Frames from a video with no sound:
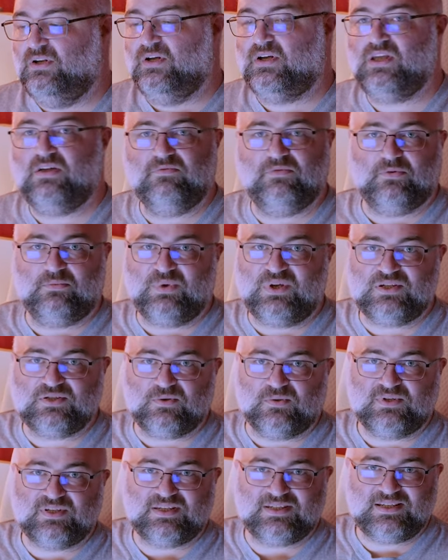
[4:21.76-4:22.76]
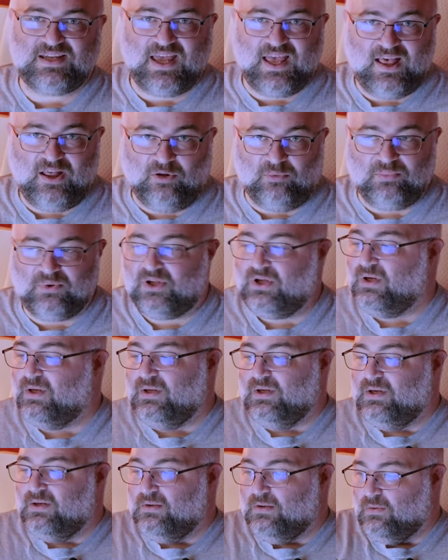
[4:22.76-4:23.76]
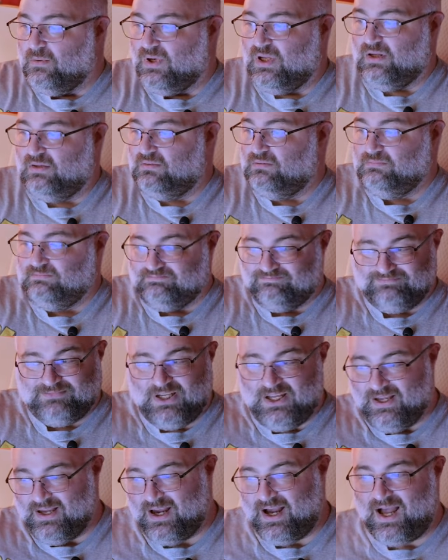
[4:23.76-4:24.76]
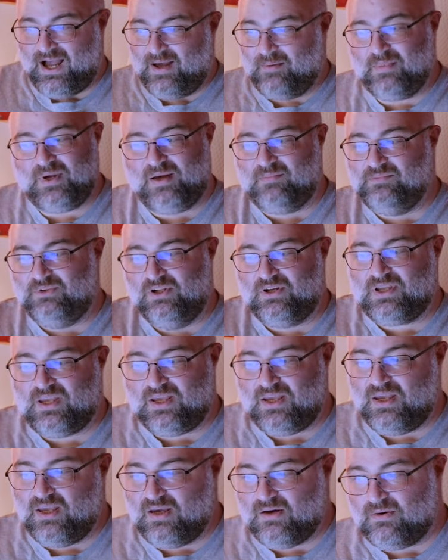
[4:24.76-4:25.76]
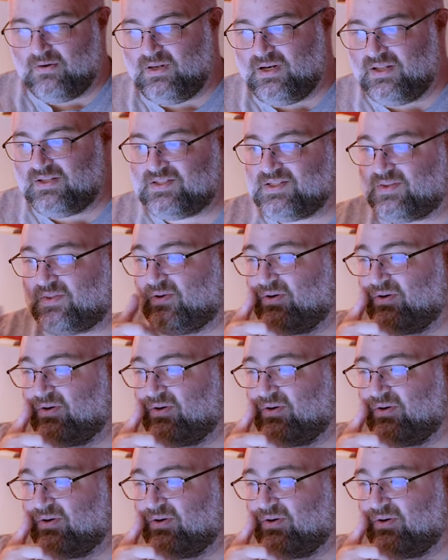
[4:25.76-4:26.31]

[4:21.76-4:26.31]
looking for resources to help. Well, I'm, I'm looking here and it's a